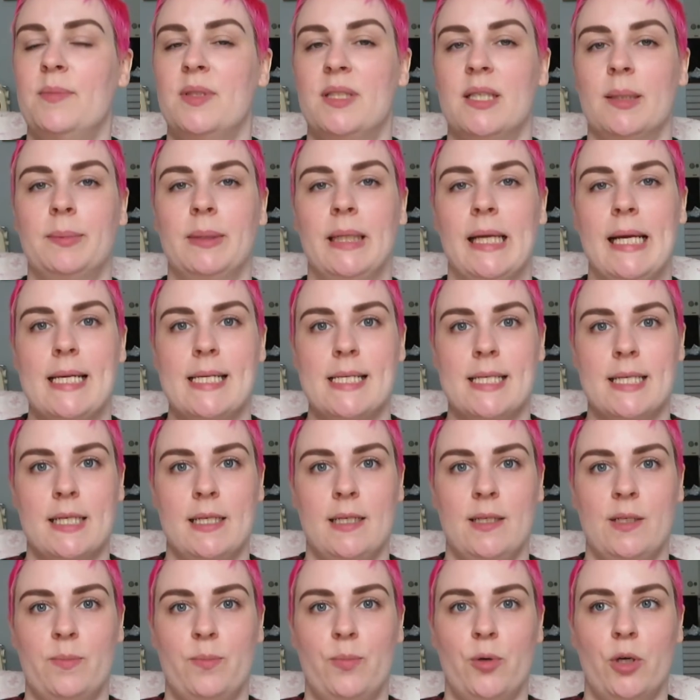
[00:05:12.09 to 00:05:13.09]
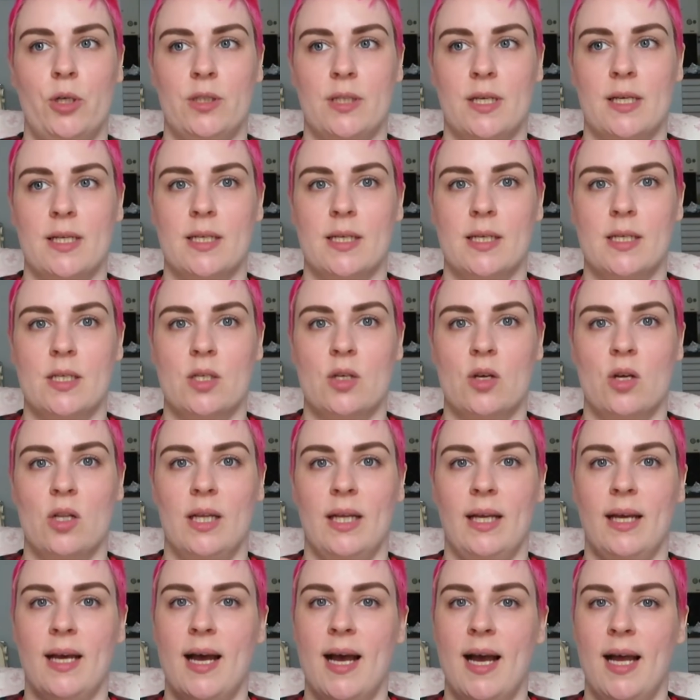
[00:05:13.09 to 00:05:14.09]
double-ended product, and it's got
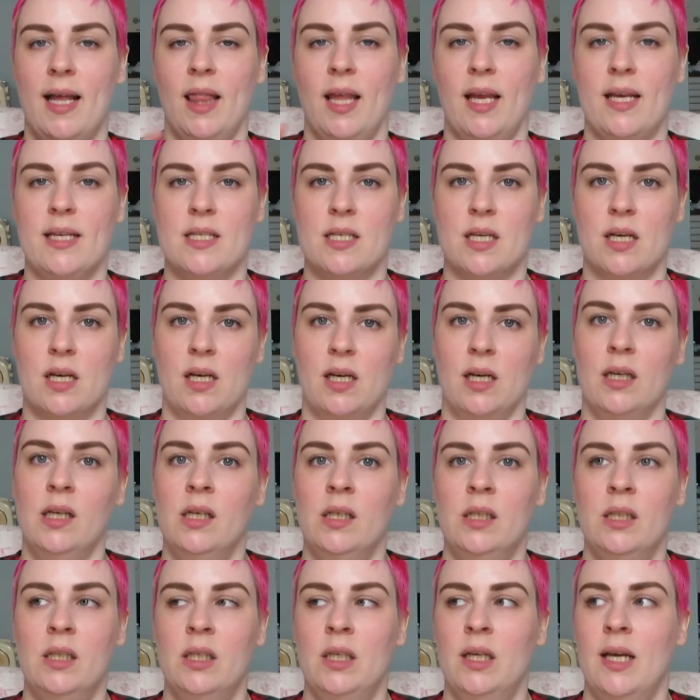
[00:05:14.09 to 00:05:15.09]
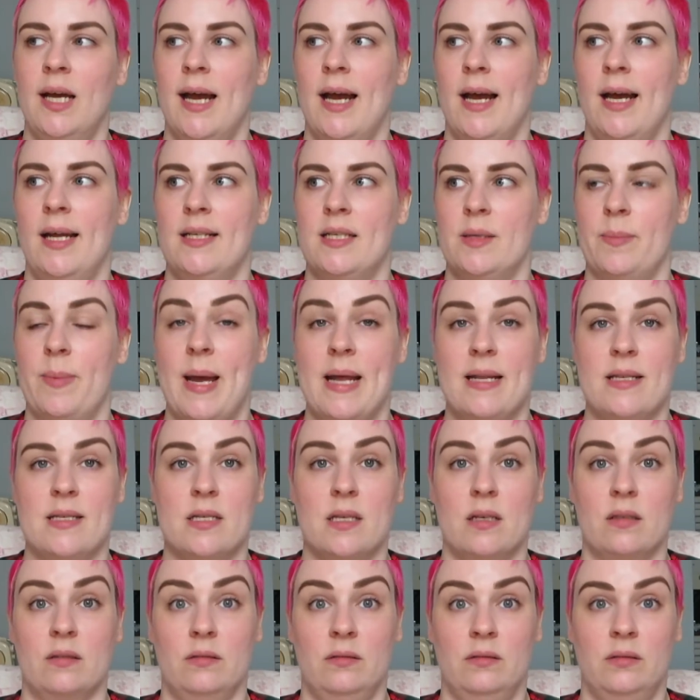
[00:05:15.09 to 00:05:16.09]
like a highlighter and a
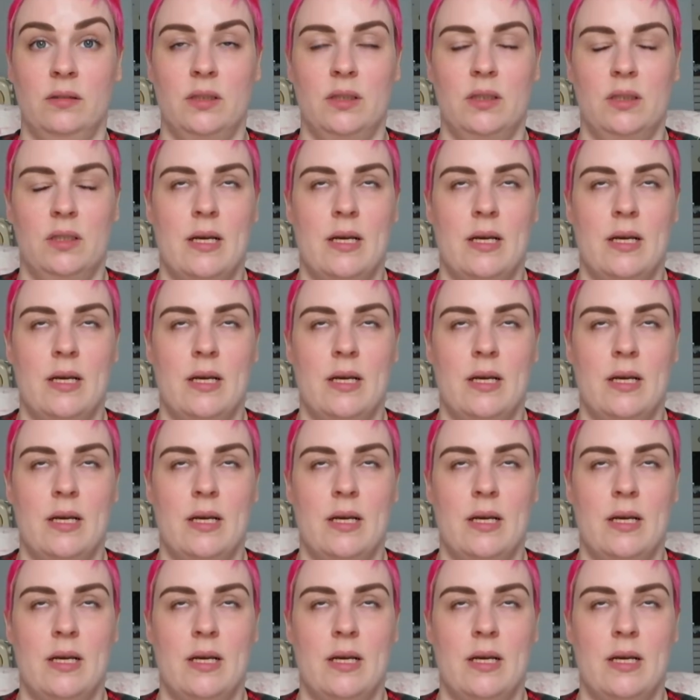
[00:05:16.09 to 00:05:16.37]
pencil,